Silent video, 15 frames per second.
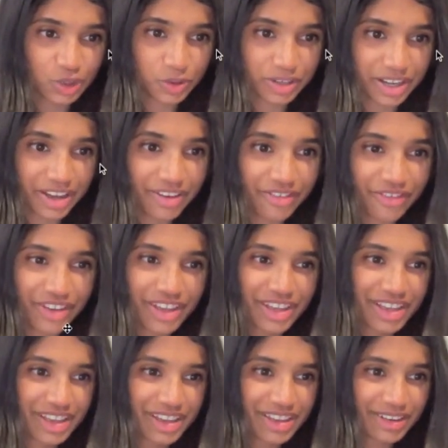sure enough,
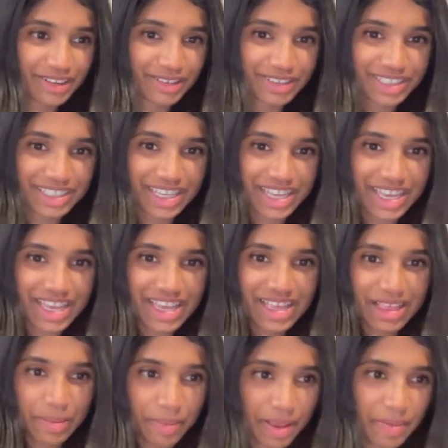here you
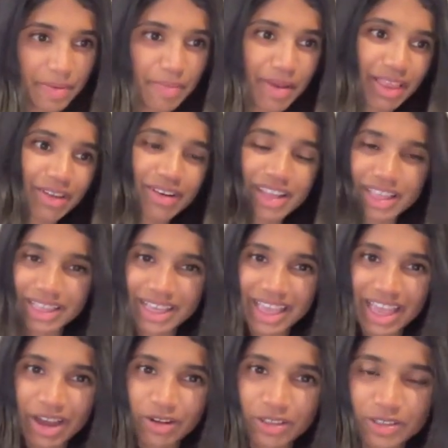see payment method and the
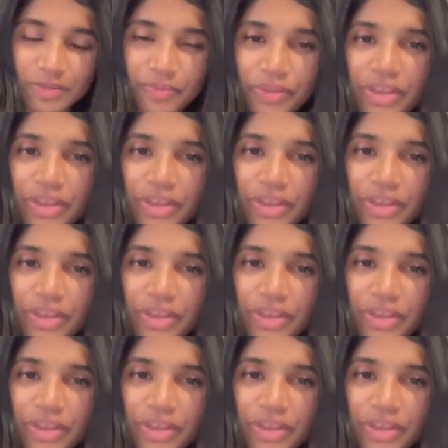count.